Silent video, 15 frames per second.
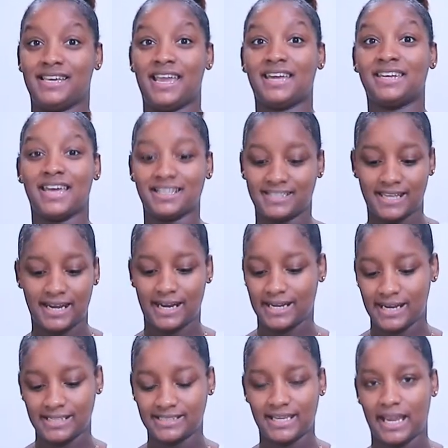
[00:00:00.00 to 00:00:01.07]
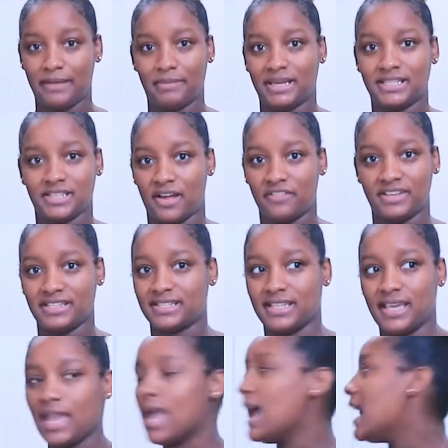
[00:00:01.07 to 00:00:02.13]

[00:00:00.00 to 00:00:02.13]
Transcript: And last night I didn't tie it because obviously